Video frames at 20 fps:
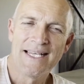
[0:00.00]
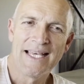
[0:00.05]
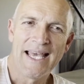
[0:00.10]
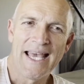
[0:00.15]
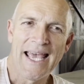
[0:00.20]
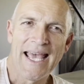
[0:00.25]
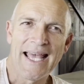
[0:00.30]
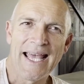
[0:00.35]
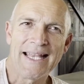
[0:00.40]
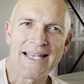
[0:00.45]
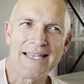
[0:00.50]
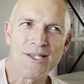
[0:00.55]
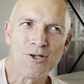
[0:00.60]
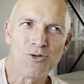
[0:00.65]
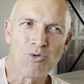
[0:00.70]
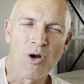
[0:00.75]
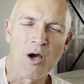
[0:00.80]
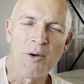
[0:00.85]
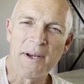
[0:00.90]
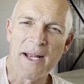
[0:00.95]
and the
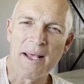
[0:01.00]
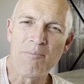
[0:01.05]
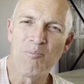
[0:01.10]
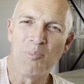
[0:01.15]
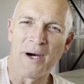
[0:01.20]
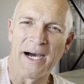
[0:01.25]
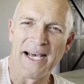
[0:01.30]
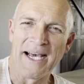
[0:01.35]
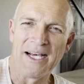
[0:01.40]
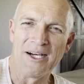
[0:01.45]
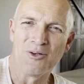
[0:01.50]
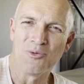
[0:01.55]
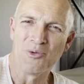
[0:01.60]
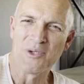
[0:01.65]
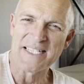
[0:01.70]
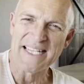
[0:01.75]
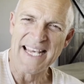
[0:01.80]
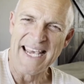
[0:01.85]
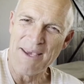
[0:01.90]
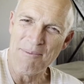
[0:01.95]
Roman Empire
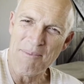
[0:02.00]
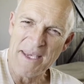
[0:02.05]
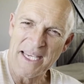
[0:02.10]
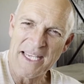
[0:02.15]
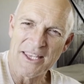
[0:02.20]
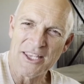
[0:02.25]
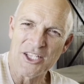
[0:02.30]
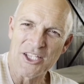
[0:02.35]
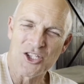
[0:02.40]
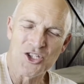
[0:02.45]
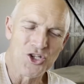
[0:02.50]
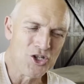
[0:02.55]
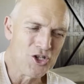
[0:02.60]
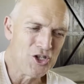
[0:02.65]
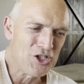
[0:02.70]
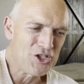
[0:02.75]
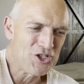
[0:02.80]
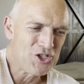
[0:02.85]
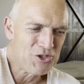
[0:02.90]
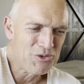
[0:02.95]
was hemming in the
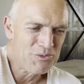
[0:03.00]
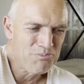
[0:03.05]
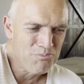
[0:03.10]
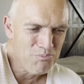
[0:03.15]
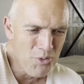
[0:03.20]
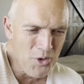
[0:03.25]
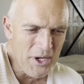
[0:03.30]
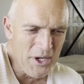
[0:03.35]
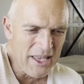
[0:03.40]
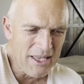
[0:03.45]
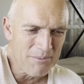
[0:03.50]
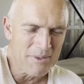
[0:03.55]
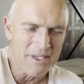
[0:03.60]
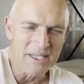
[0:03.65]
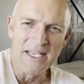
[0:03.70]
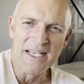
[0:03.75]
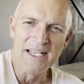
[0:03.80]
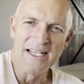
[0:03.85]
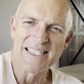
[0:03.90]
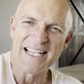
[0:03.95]
church, putting them in,